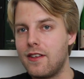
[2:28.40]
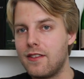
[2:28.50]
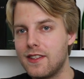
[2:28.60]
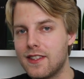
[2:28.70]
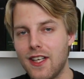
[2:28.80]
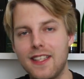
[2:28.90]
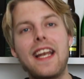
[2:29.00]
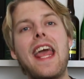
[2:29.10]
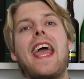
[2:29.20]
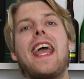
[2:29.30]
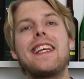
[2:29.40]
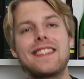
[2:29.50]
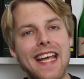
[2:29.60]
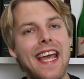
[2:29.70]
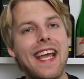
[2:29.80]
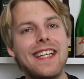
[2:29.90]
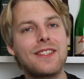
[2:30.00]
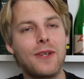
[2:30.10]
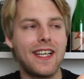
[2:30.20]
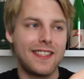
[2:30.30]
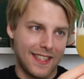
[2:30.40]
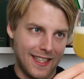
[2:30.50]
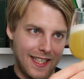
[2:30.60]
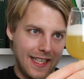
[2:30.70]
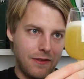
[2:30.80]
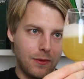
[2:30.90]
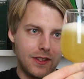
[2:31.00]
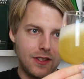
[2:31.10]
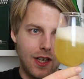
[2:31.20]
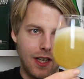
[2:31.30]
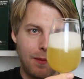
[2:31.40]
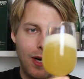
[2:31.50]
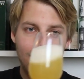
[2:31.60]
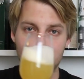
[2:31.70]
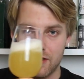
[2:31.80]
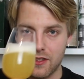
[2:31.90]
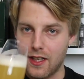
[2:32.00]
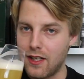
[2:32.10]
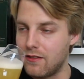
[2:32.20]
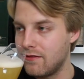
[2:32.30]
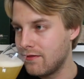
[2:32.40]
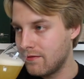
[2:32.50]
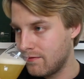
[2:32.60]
you know. It's got that haze, the haze craze everyone's talking about. Let's check it out.